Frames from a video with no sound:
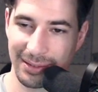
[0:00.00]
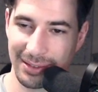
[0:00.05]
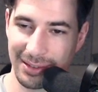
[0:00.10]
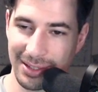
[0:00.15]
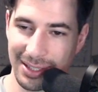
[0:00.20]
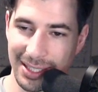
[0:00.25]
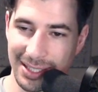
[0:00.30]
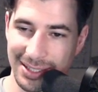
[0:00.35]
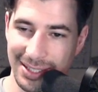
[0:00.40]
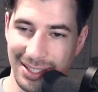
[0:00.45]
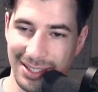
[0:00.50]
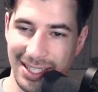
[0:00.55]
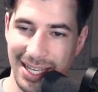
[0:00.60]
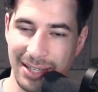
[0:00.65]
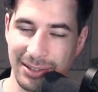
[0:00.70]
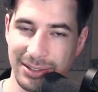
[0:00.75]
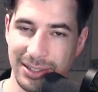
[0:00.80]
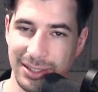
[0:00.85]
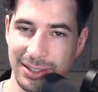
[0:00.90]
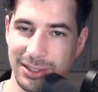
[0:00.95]
this
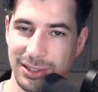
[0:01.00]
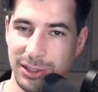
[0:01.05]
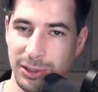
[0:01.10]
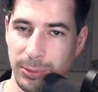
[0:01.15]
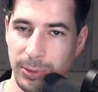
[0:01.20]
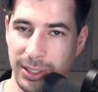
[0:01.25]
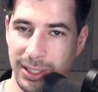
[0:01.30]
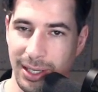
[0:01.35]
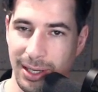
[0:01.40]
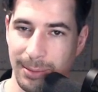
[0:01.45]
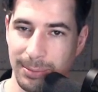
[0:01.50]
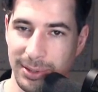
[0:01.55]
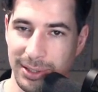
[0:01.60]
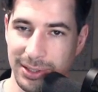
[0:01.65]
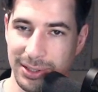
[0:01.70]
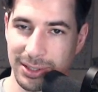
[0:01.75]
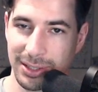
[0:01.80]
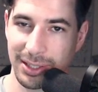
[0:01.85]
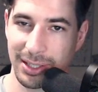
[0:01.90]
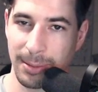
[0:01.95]
allows us to
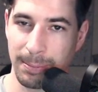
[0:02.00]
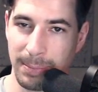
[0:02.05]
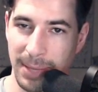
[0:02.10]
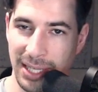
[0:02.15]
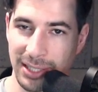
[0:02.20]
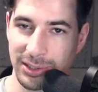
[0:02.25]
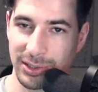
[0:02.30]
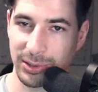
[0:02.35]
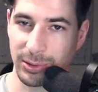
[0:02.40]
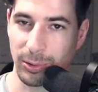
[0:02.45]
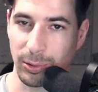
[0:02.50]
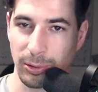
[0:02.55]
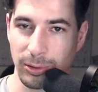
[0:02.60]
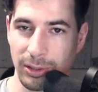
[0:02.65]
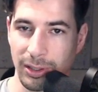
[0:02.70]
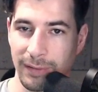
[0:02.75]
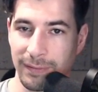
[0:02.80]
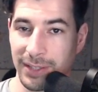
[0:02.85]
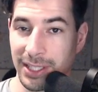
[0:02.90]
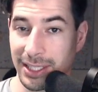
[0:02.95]
accomplish the major goal
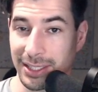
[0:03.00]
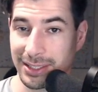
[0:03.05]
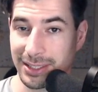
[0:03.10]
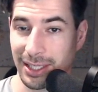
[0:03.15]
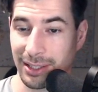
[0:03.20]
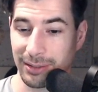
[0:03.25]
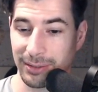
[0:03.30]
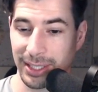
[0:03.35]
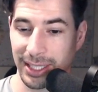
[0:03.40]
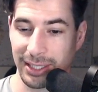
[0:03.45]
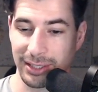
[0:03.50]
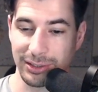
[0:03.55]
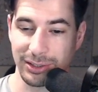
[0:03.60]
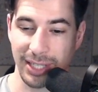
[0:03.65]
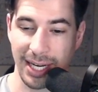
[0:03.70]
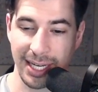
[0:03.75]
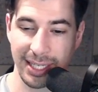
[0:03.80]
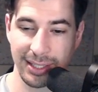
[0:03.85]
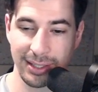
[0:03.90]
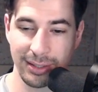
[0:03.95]
of the Accelerated
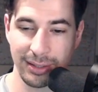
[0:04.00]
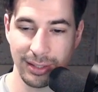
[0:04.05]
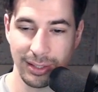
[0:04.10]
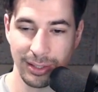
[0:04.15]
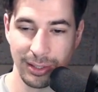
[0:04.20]
Dragon,